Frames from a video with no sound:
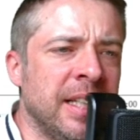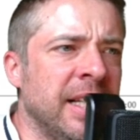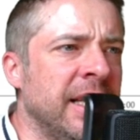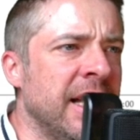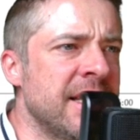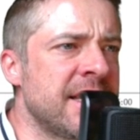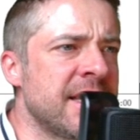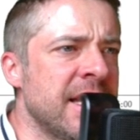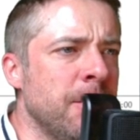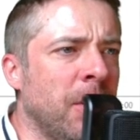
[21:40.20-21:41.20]
Let's
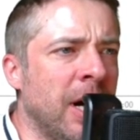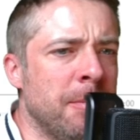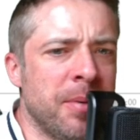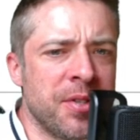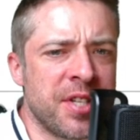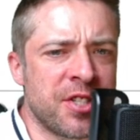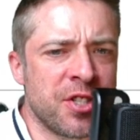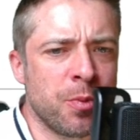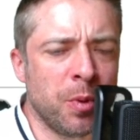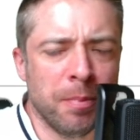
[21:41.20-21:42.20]
see what happens. Let's go to
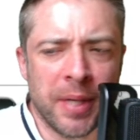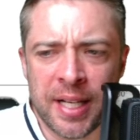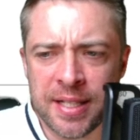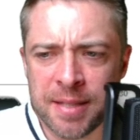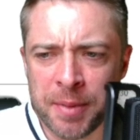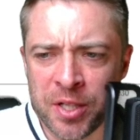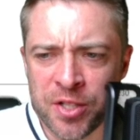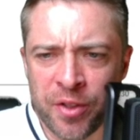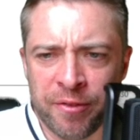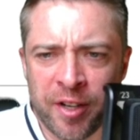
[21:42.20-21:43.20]
the 1 minute, because
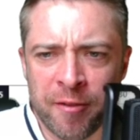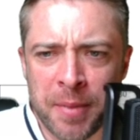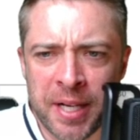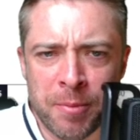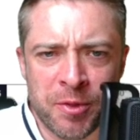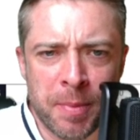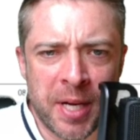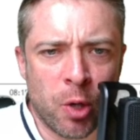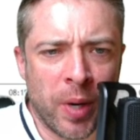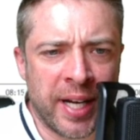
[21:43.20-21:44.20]
on the 5 minute it moves a
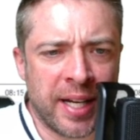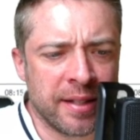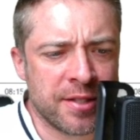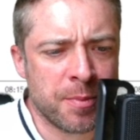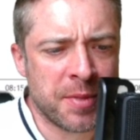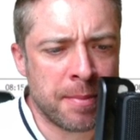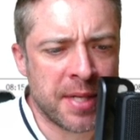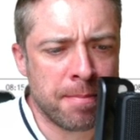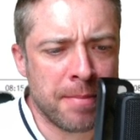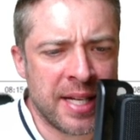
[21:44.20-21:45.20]
bit quick and sometimes
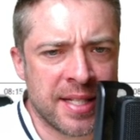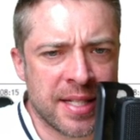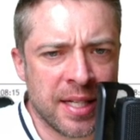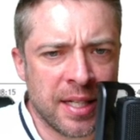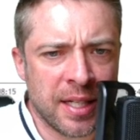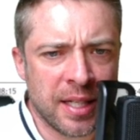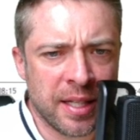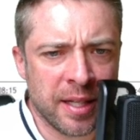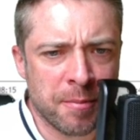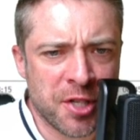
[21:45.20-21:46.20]
I miss
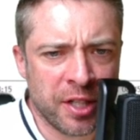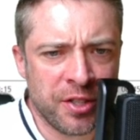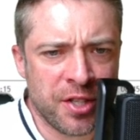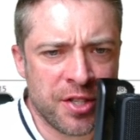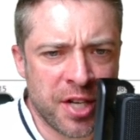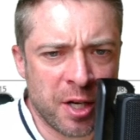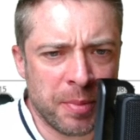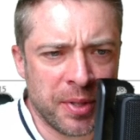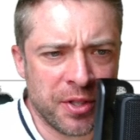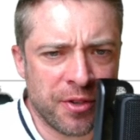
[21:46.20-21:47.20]
them. So London has
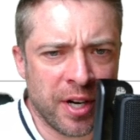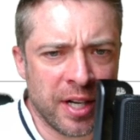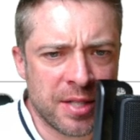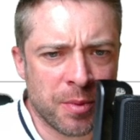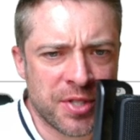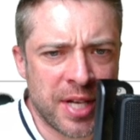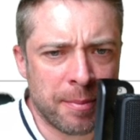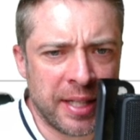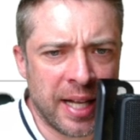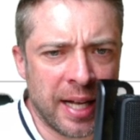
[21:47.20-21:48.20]
opened. Right, what's
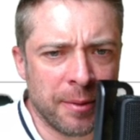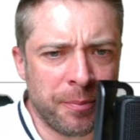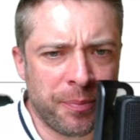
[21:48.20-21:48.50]
happening now?